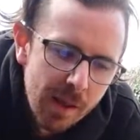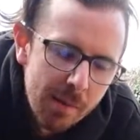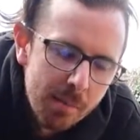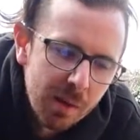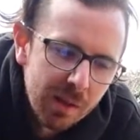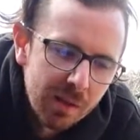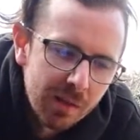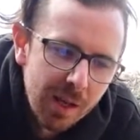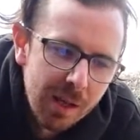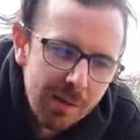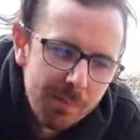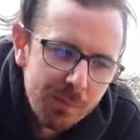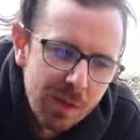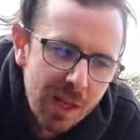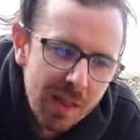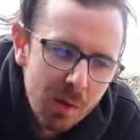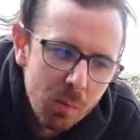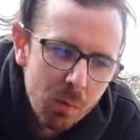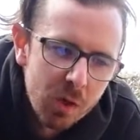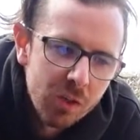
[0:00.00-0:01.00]
But
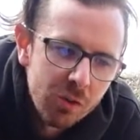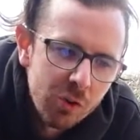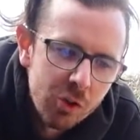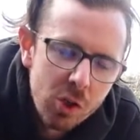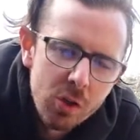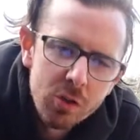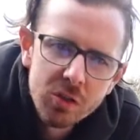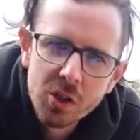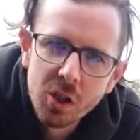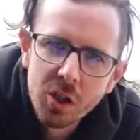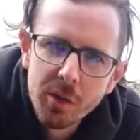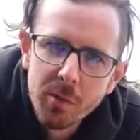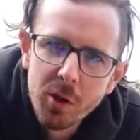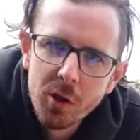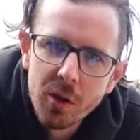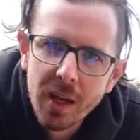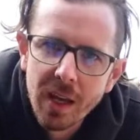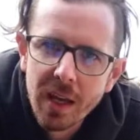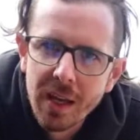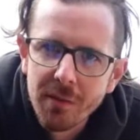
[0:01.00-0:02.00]
they wanted to use the
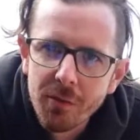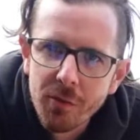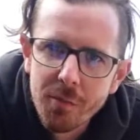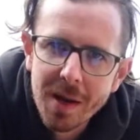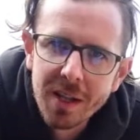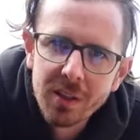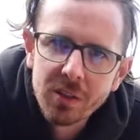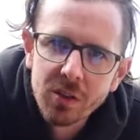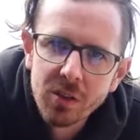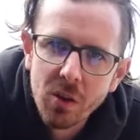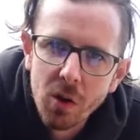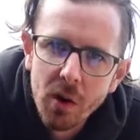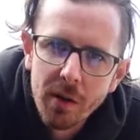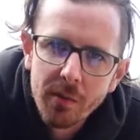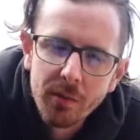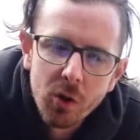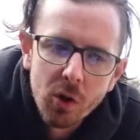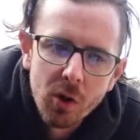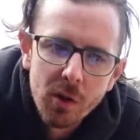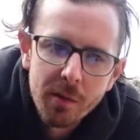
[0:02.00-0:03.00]
community information that
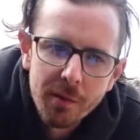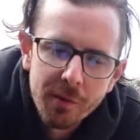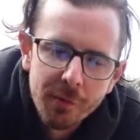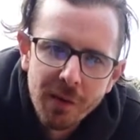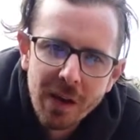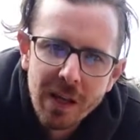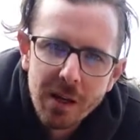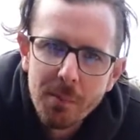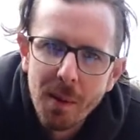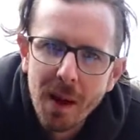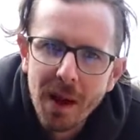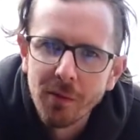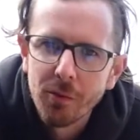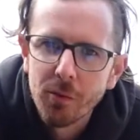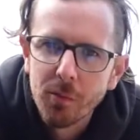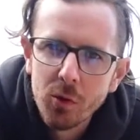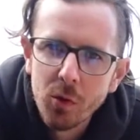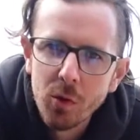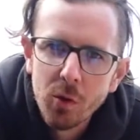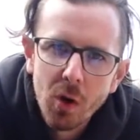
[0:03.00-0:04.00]
I've got, the feedback
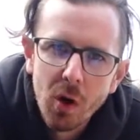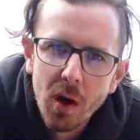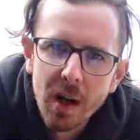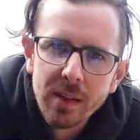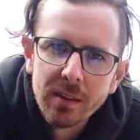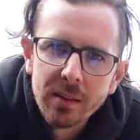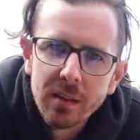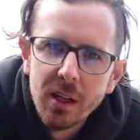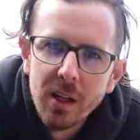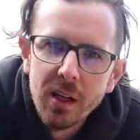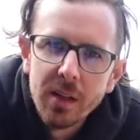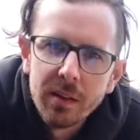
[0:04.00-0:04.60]
from you guys,